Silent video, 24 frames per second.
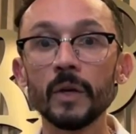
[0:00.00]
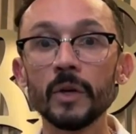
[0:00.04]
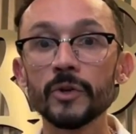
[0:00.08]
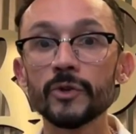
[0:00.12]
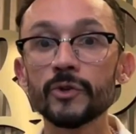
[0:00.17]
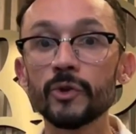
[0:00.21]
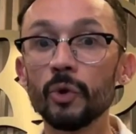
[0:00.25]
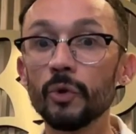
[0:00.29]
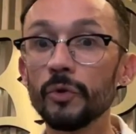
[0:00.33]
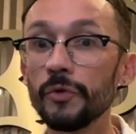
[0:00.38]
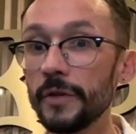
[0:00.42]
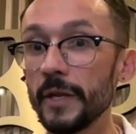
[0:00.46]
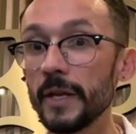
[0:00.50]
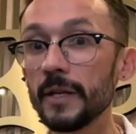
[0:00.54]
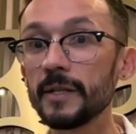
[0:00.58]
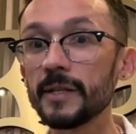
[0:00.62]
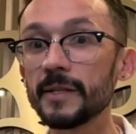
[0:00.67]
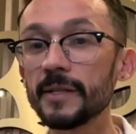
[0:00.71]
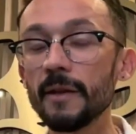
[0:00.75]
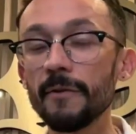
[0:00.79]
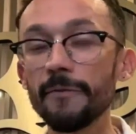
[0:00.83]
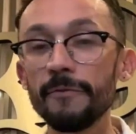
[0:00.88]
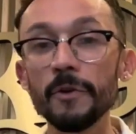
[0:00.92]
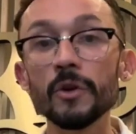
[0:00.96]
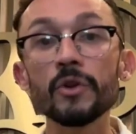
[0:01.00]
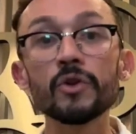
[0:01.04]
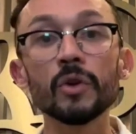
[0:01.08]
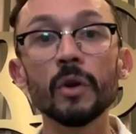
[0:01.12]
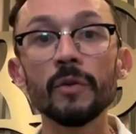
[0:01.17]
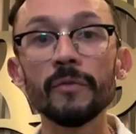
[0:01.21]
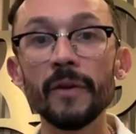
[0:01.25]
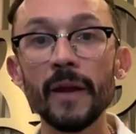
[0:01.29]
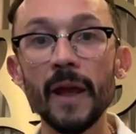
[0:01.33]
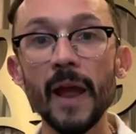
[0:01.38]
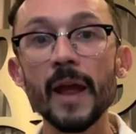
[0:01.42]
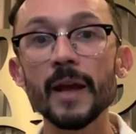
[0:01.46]
So this is the future
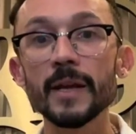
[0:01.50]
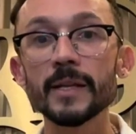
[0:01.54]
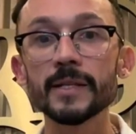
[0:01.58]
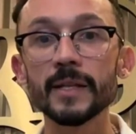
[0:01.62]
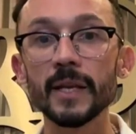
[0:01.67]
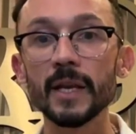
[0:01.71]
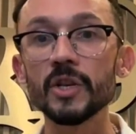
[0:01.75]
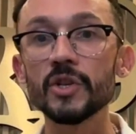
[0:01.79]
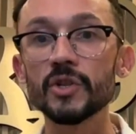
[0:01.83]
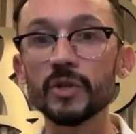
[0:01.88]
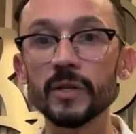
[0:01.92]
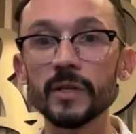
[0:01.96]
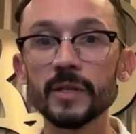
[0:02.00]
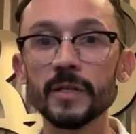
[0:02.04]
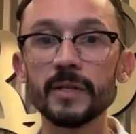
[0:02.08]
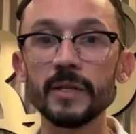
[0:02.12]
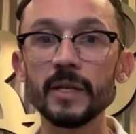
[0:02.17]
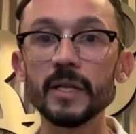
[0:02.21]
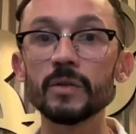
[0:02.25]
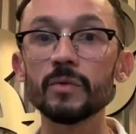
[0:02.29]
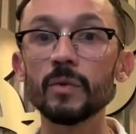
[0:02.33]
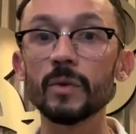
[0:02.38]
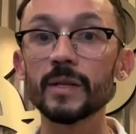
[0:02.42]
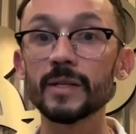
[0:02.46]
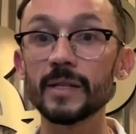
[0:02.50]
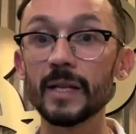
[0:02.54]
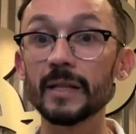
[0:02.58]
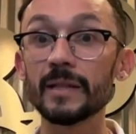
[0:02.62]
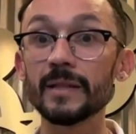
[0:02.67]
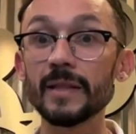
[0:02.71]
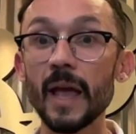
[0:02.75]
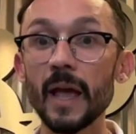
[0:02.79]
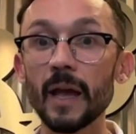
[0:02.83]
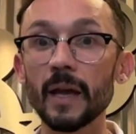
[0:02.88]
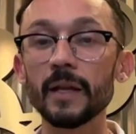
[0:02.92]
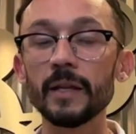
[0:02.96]
of hair extensions. This was the
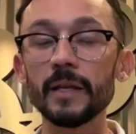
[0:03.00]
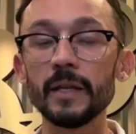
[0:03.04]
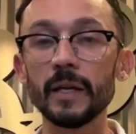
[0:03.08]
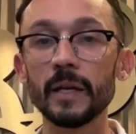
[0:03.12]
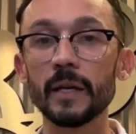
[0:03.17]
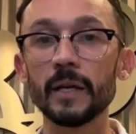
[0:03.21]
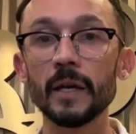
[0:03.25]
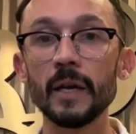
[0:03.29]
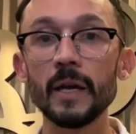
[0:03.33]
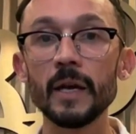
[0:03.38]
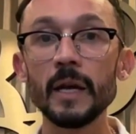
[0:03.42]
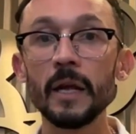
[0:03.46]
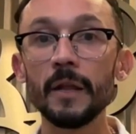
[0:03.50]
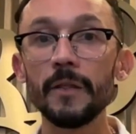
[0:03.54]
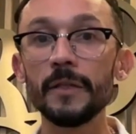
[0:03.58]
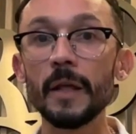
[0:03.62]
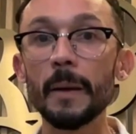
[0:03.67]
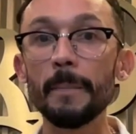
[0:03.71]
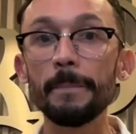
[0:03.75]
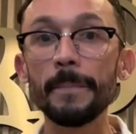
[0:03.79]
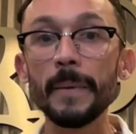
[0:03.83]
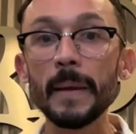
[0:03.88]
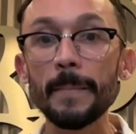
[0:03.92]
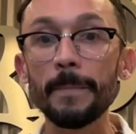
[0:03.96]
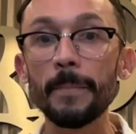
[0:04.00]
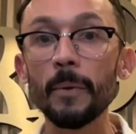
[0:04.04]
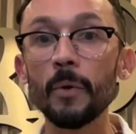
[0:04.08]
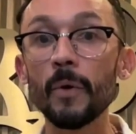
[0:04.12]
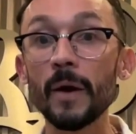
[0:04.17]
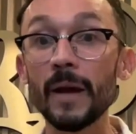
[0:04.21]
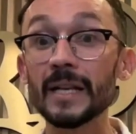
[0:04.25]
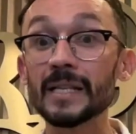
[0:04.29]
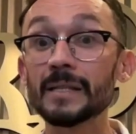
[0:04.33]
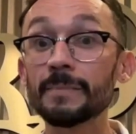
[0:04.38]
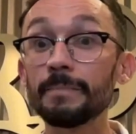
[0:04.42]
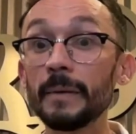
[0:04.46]
technique that people
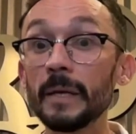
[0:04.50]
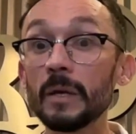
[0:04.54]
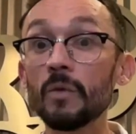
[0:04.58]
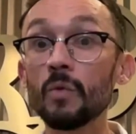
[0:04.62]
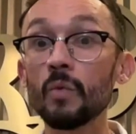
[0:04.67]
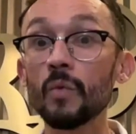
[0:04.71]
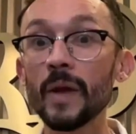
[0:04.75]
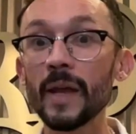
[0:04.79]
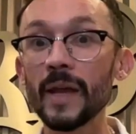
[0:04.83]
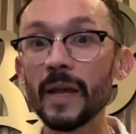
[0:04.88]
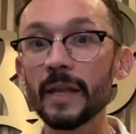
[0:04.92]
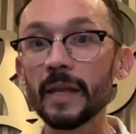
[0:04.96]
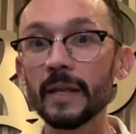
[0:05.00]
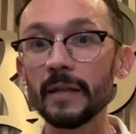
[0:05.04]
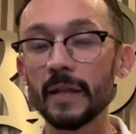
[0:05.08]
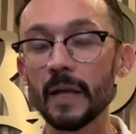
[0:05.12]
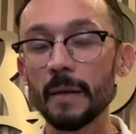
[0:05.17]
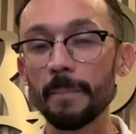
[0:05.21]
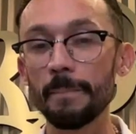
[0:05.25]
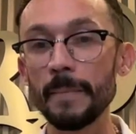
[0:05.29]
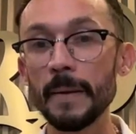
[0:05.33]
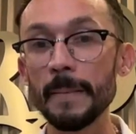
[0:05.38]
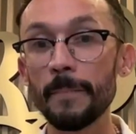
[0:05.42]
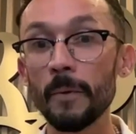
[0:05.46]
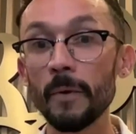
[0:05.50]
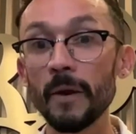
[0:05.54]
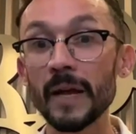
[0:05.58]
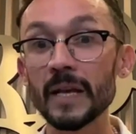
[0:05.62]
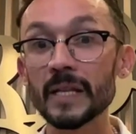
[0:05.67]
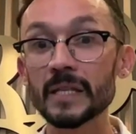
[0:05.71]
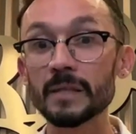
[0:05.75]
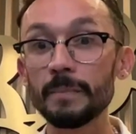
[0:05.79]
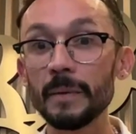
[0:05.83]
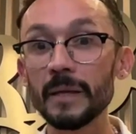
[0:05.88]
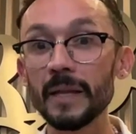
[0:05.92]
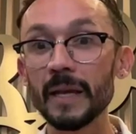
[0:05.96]
has been waiting, that people
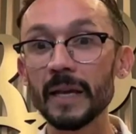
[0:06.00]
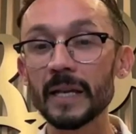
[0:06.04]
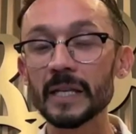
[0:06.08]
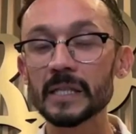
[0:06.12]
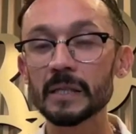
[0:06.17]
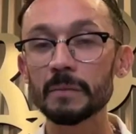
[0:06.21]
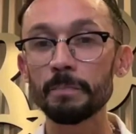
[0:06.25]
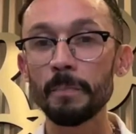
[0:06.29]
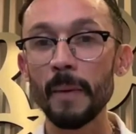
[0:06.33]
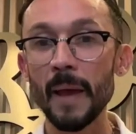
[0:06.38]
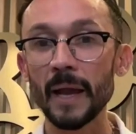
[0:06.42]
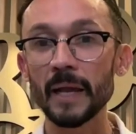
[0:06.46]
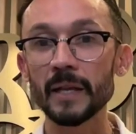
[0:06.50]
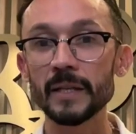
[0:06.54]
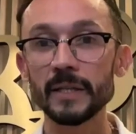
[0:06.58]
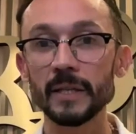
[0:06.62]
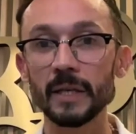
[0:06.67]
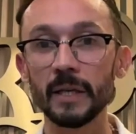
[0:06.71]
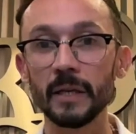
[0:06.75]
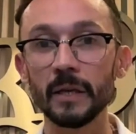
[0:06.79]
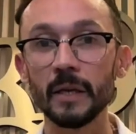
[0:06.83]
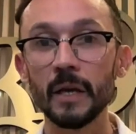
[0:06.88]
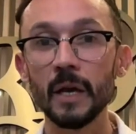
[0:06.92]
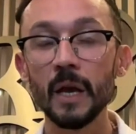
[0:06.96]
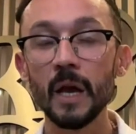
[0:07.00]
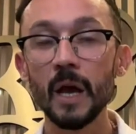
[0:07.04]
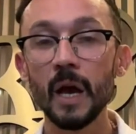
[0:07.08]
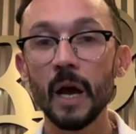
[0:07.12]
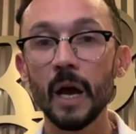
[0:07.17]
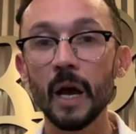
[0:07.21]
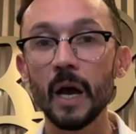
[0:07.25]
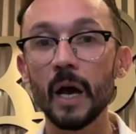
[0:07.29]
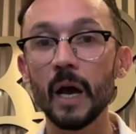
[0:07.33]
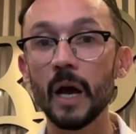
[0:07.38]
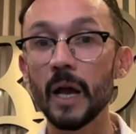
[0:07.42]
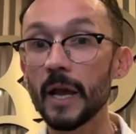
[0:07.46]
has been expecting,
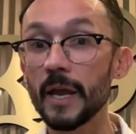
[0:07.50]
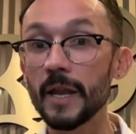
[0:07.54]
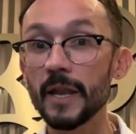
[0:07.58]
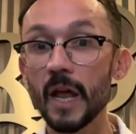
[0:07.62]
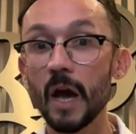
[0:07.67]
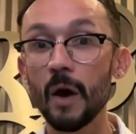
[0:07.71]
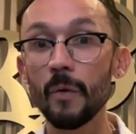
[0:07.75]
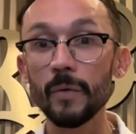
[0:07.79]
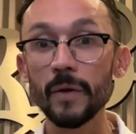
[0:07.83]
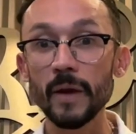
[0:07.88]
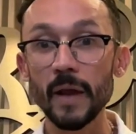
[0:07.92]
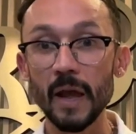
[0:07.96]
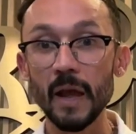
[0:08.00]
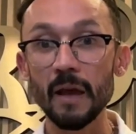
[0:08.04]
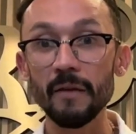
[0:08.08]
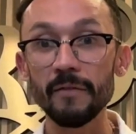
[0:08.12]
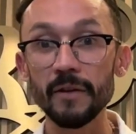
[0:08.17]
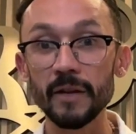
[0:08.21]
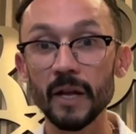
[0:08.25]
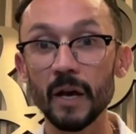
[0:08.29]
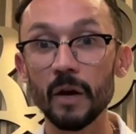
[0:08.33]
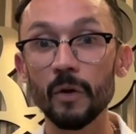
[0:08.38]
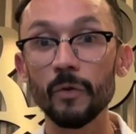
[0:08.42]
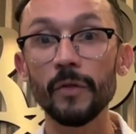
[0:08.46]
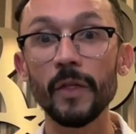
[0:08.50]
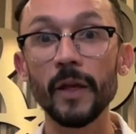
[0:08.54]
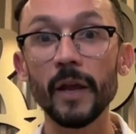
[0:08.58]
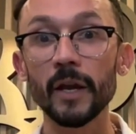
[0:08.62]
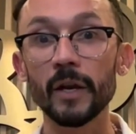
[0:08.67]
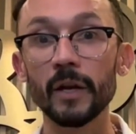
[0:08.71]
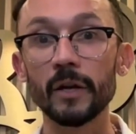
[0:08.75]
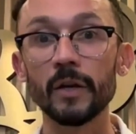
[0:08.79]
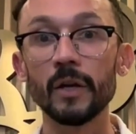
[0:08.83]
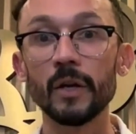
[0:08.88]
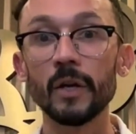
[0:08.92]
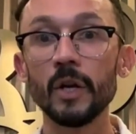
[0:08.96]
and now we have it out
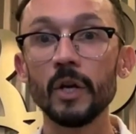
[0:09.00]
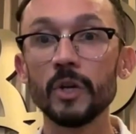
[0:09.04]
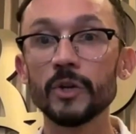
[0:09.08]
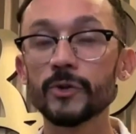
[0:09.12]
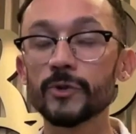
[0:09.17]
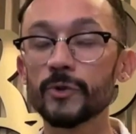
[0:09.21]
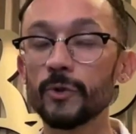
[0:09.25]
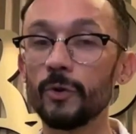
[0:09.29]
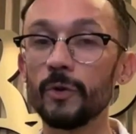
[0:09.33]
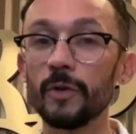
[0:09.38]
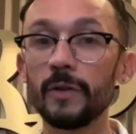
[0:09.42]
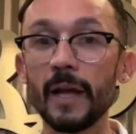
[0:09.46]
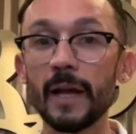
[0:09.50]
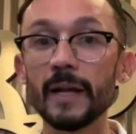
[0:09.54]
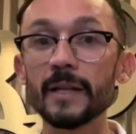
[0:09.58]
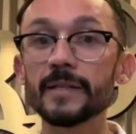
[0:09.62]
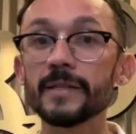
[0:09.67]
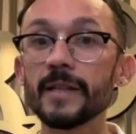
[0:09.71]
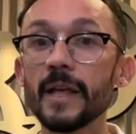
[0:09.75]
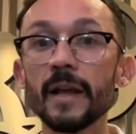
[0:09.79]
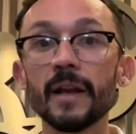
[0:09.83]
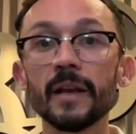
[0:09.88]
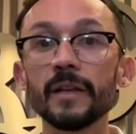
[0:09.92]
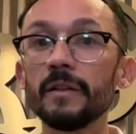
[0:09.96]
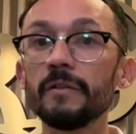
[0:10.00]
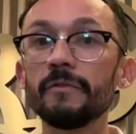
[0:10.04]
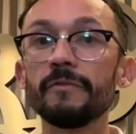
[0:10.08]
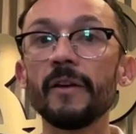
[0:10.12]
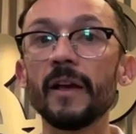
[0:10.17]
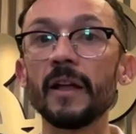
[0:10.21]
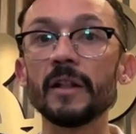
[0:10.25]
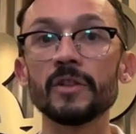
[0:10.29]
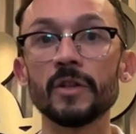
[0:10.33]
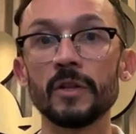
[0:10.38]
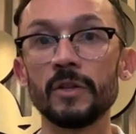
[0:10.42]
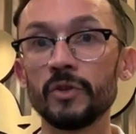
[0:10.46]
there. So let's take
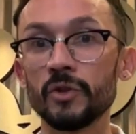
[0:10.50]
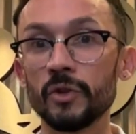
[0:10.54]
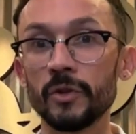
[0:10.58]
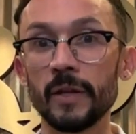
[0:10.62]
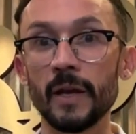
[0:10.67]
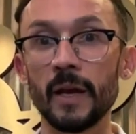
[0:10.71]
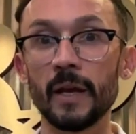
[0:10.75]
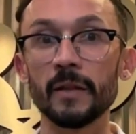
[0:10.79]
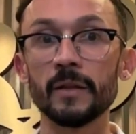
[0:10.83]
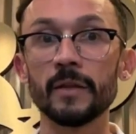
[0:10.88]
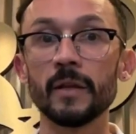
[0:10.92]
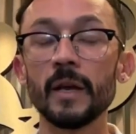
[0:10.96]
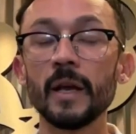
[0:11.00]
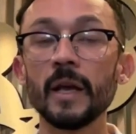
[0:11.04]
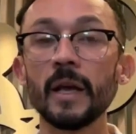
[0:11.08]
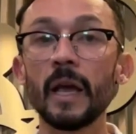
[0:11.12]
advantage on that.